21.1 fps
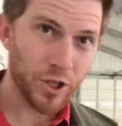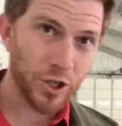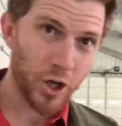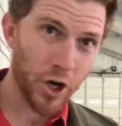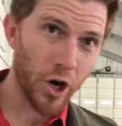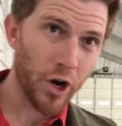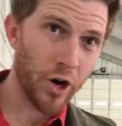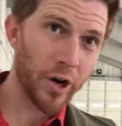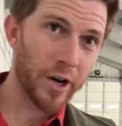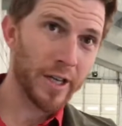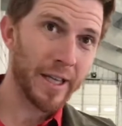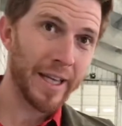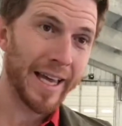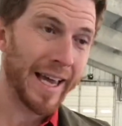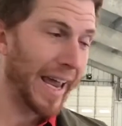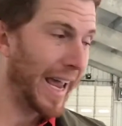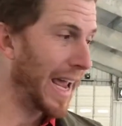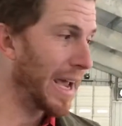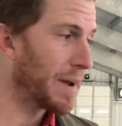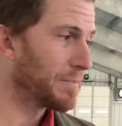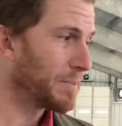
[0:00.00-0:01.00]
is currently
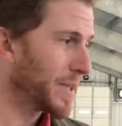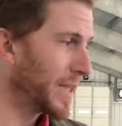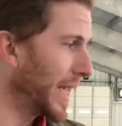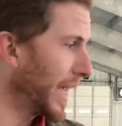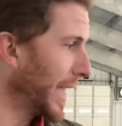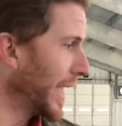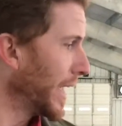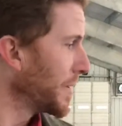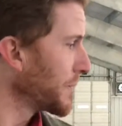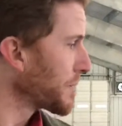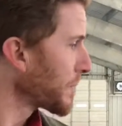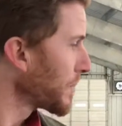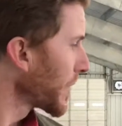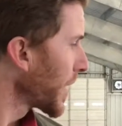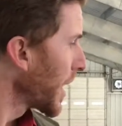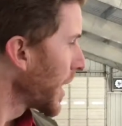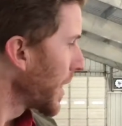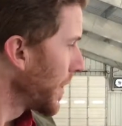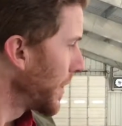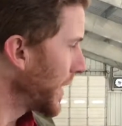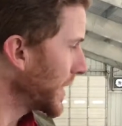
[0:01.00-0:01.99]
empty,
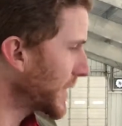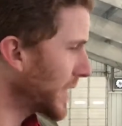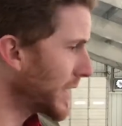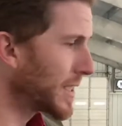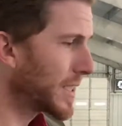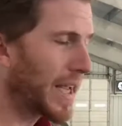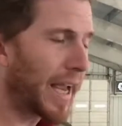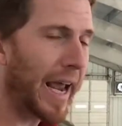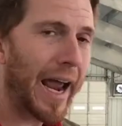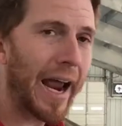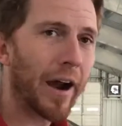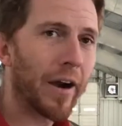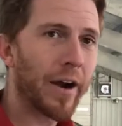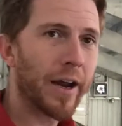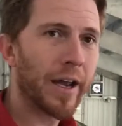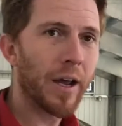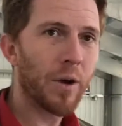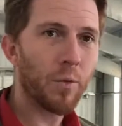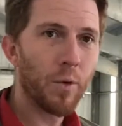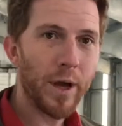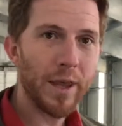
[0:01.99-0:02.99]
this is the
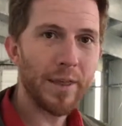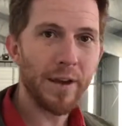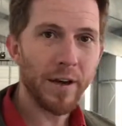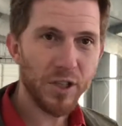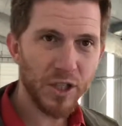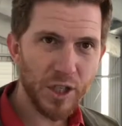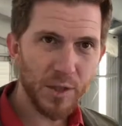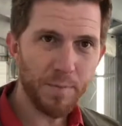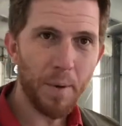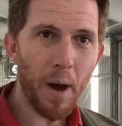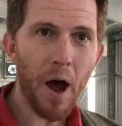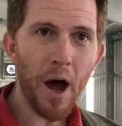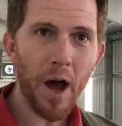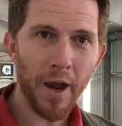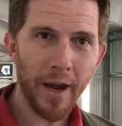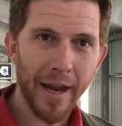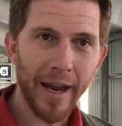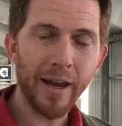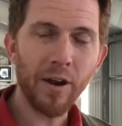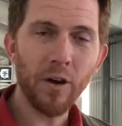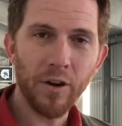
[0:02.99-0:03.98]
area when they're
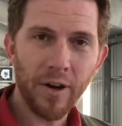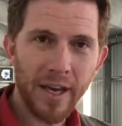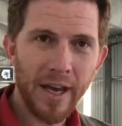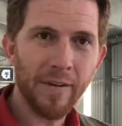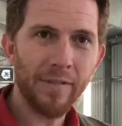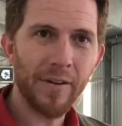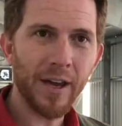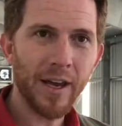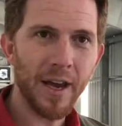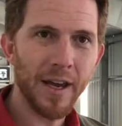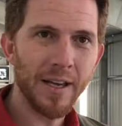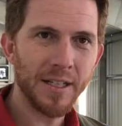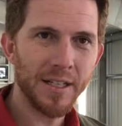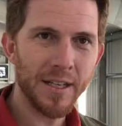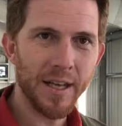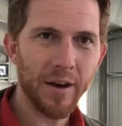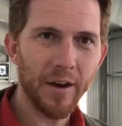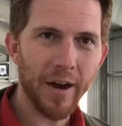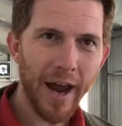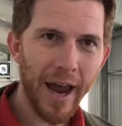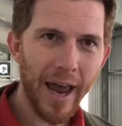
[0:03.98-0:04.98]
spawning or giving us their